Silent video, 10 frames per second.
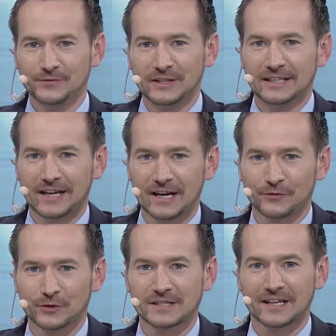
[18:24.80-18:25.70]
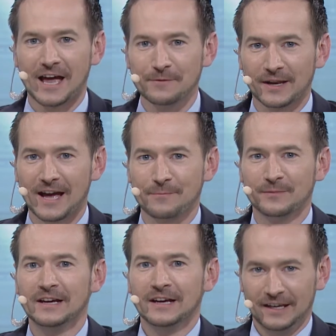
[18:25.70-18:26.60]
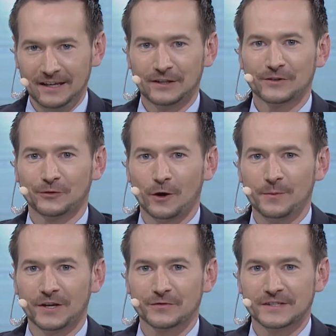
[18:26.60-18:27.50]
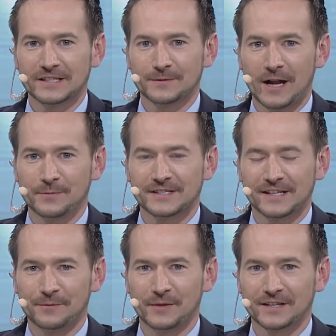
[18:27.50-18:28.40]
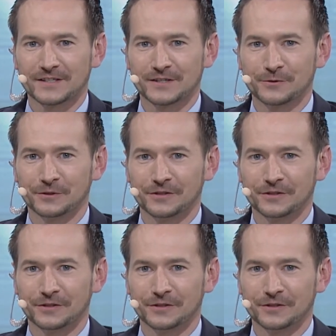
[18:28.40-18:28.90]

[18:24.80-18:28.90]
for tuning in. I look forward to seeing you again. Have a great day.